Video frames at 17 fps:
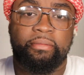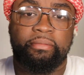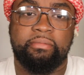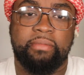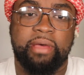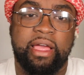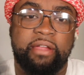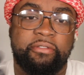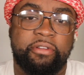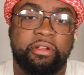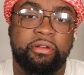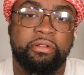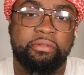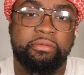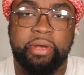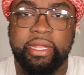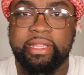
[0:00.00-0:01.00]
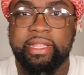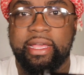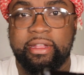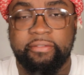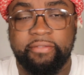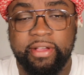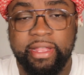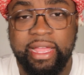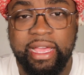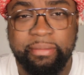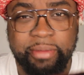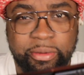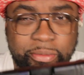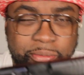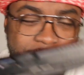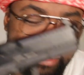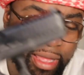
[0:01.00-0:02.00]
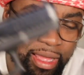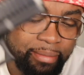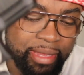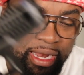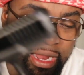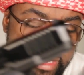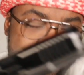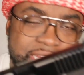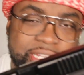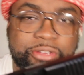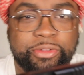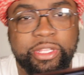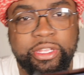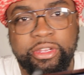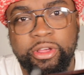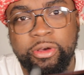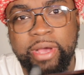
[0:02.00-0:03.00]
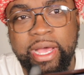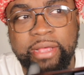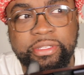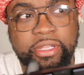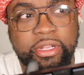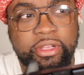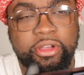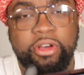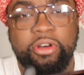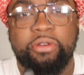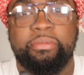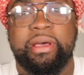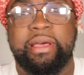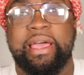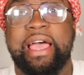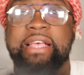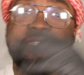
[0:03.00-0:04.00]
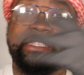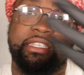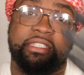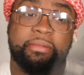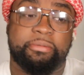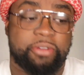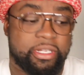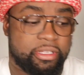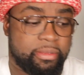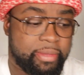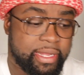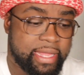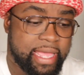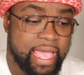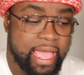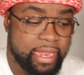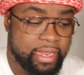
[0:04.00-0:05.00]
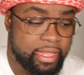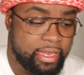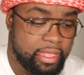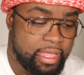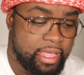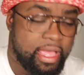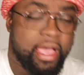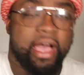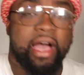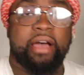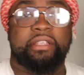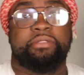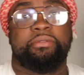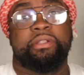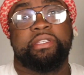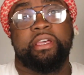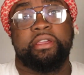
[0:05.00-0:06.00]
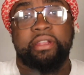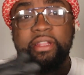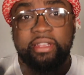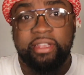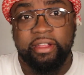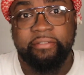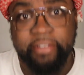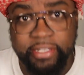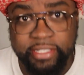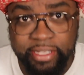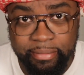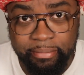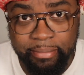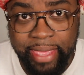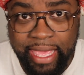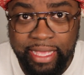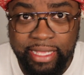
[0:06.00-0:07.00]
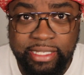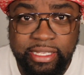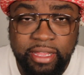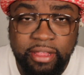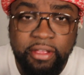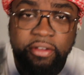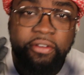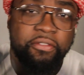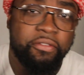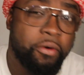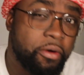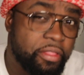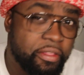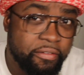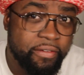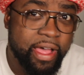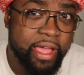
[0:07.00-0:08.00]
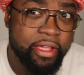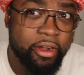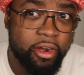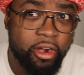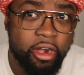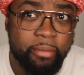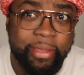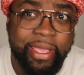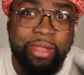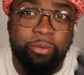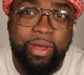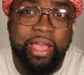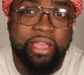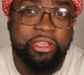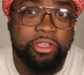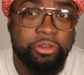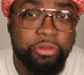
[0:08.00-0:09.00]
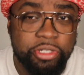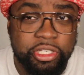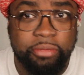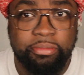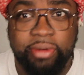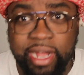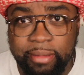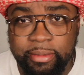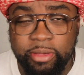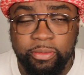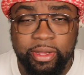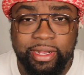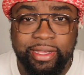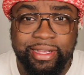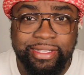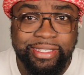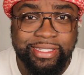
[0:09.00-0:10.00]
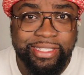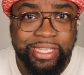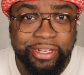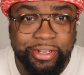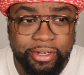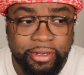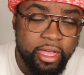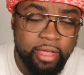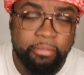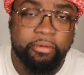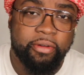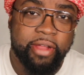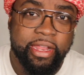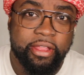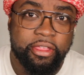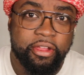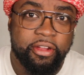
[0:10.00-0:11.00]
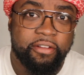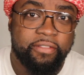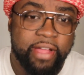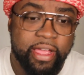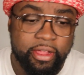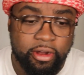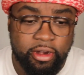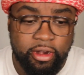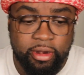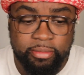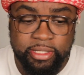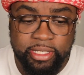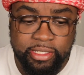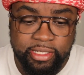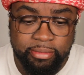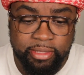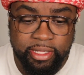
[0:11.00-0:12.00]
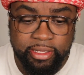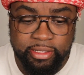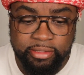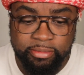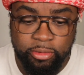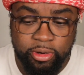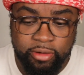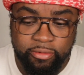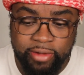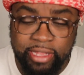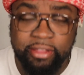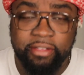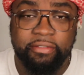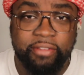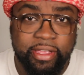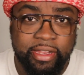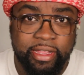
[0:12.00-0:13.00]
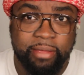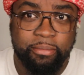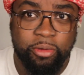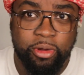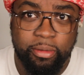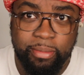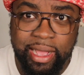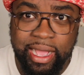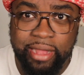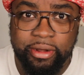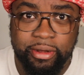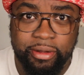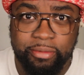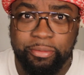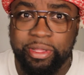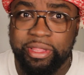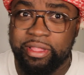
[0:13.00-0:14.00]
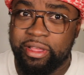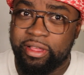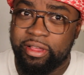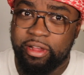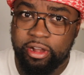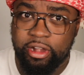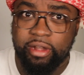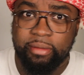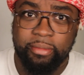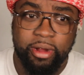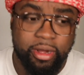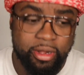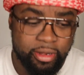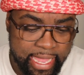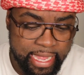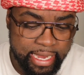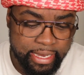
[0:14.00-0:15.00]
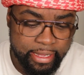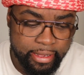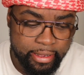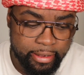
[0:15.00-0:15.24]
my real breakdown of a Glock. But I mean, I genuinely know how it's gonna go. But as these upgrades are being added, I just want to tell you the difference it makes for the firearm and why you should probably want to consider upgrading your firearm to something that's more relevant and more modern with the RMR and